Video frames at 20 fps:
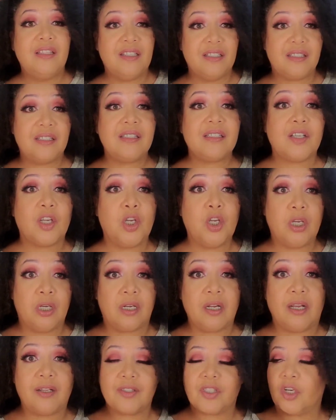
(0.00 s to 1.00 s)
This is a
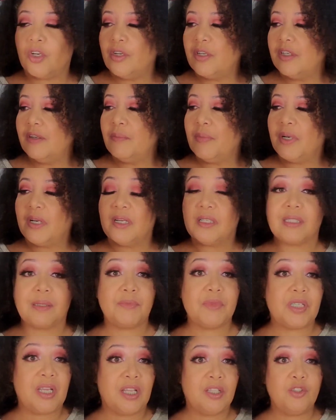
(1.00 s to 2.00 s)
good alternative because
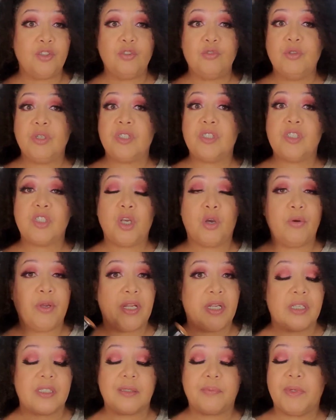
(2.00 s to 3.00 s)
I'm telling you, it's so
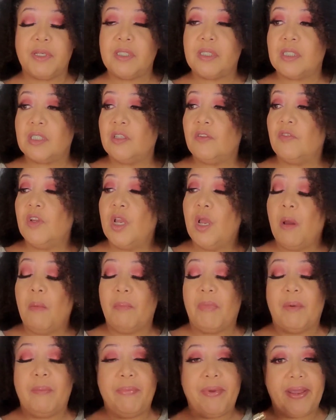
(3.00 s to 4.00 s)
inexpensive,
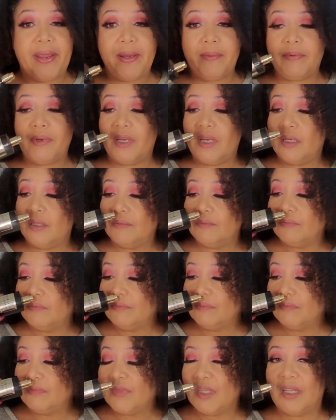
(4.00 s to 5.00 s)
but baby,
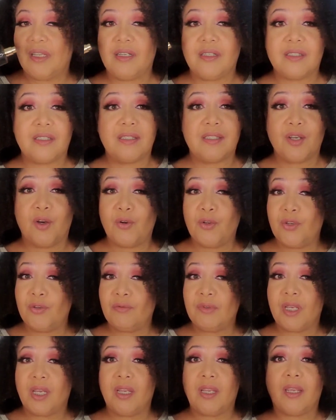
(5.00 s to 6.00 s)
it is so
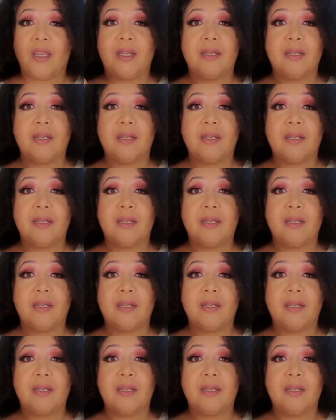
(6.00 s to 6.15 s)
unique.